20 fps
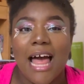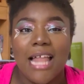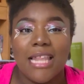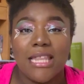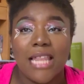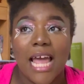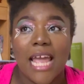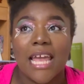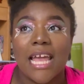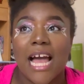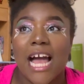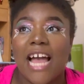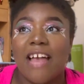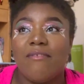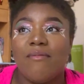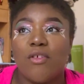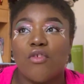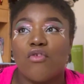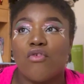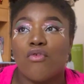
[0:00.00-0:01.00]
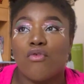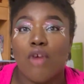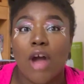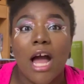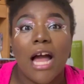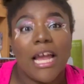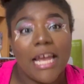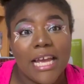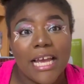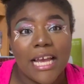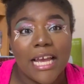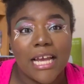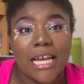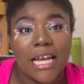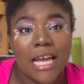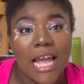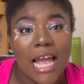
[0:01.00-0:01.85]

Like, I've been trying,